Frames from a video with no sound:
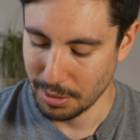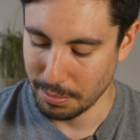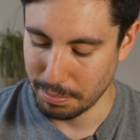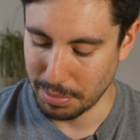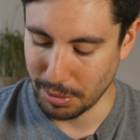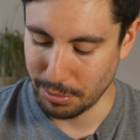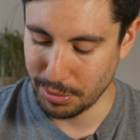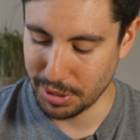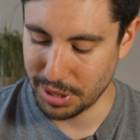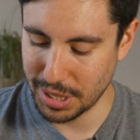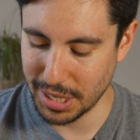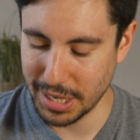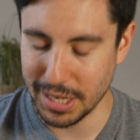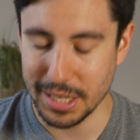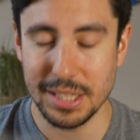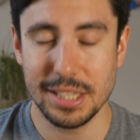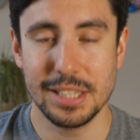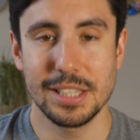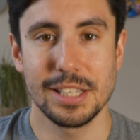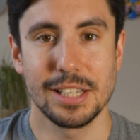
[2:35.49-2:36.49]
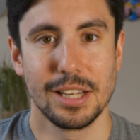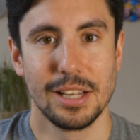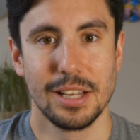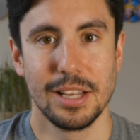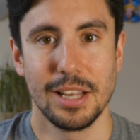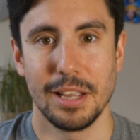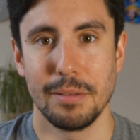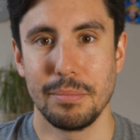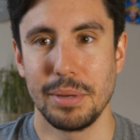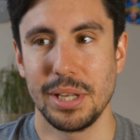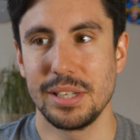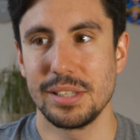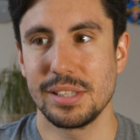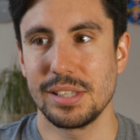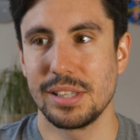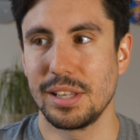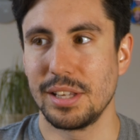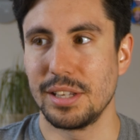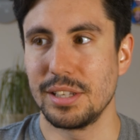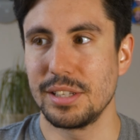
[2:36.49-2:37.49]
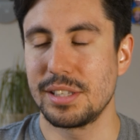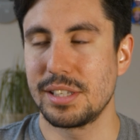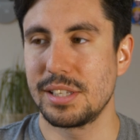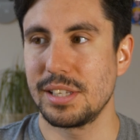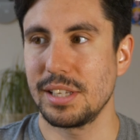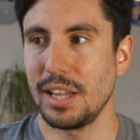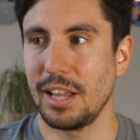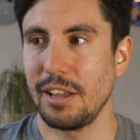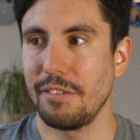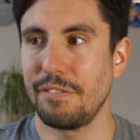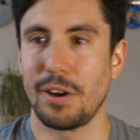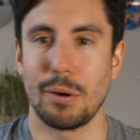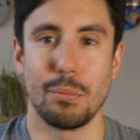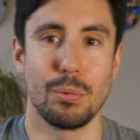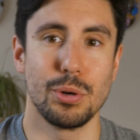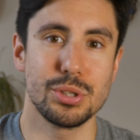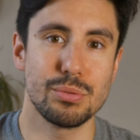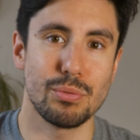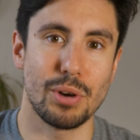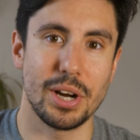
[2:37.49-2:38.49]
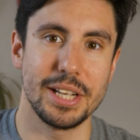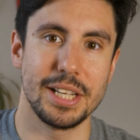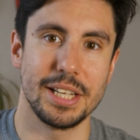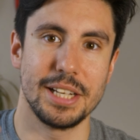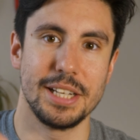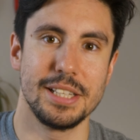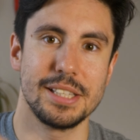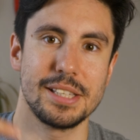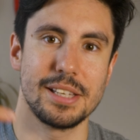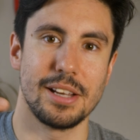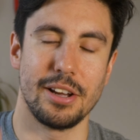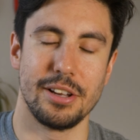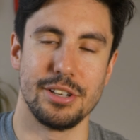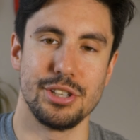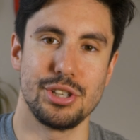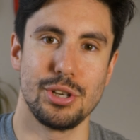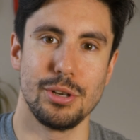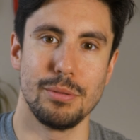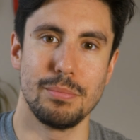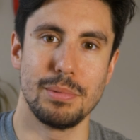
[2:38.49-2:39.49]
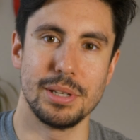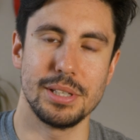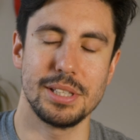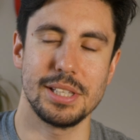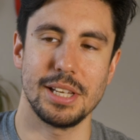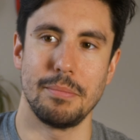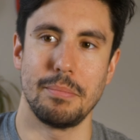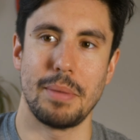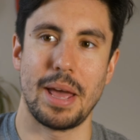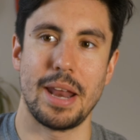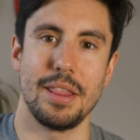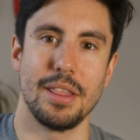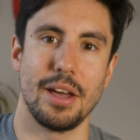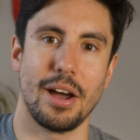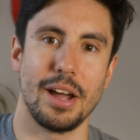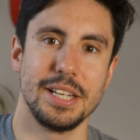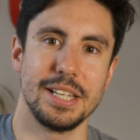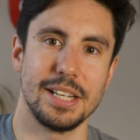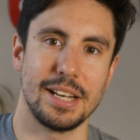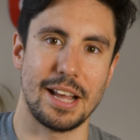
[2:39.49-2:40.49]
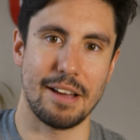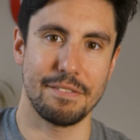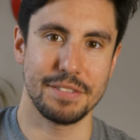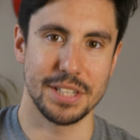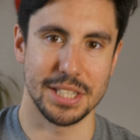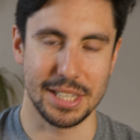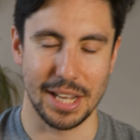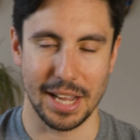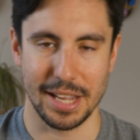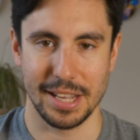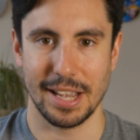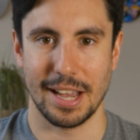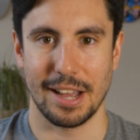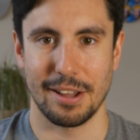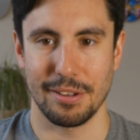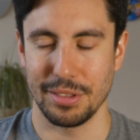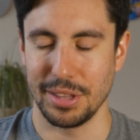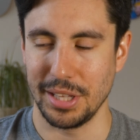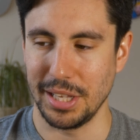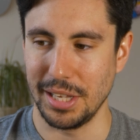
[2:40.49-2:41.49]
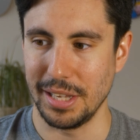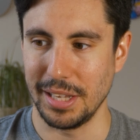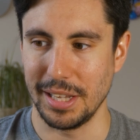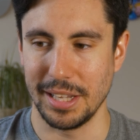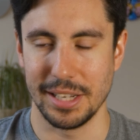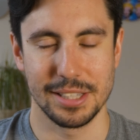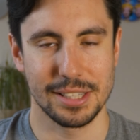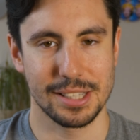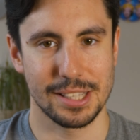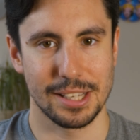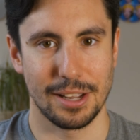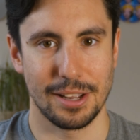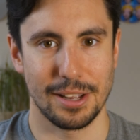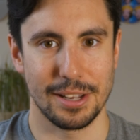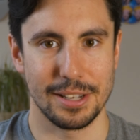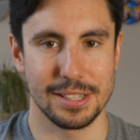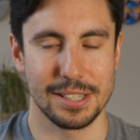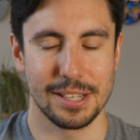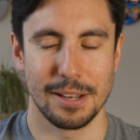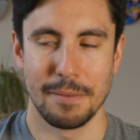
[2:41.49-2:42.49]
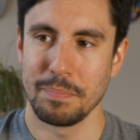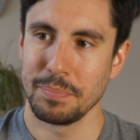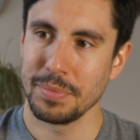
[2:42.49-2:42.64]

But with this, it means that if I was running an insert on tubeless, it meant that I didn't have to take out the insert,